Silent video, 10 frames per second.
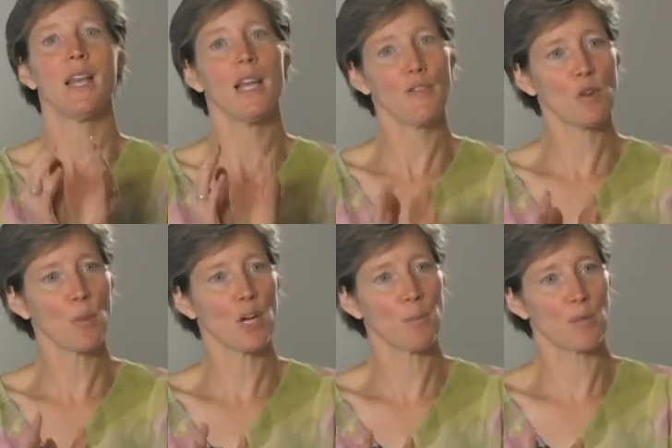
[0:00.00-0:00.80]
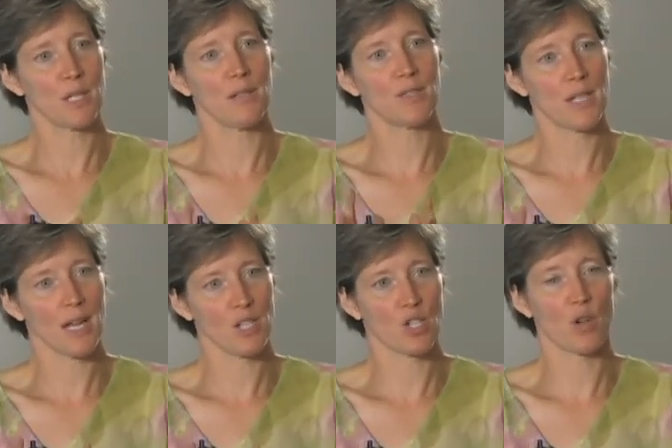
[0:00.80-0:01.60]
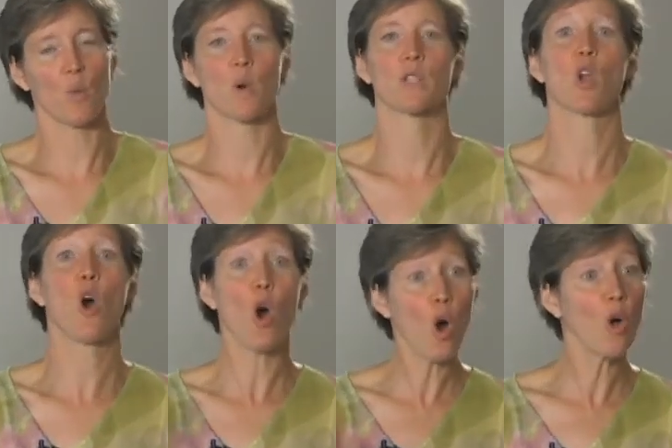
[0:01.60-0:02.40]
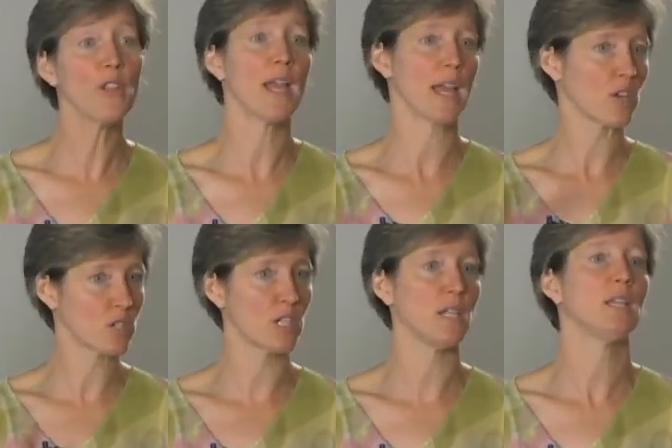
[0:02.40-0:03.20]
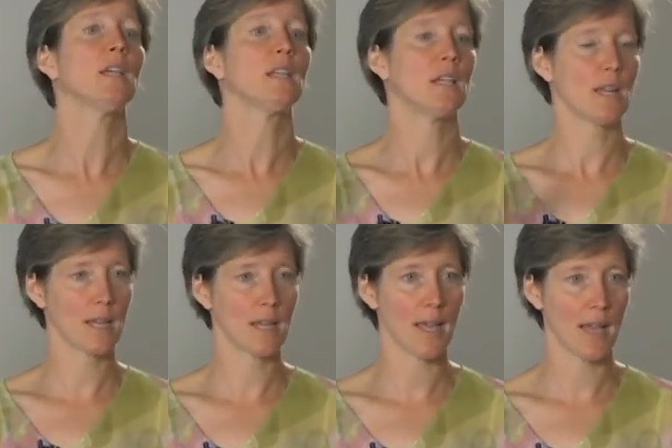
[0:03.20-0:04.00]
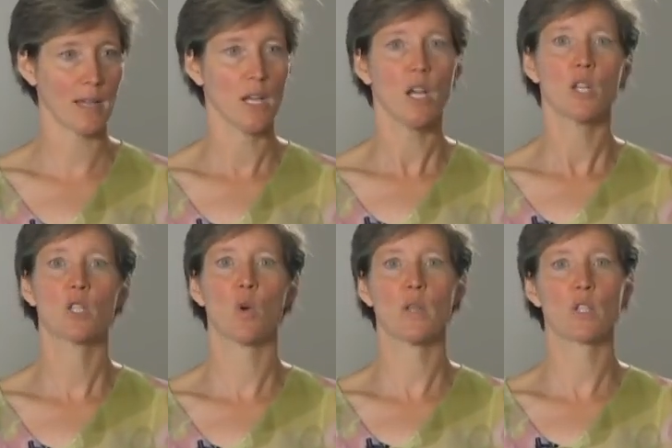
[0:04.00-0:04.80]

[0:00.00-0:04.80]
if your body perceives danger, it wants all the energy that it can get. So it's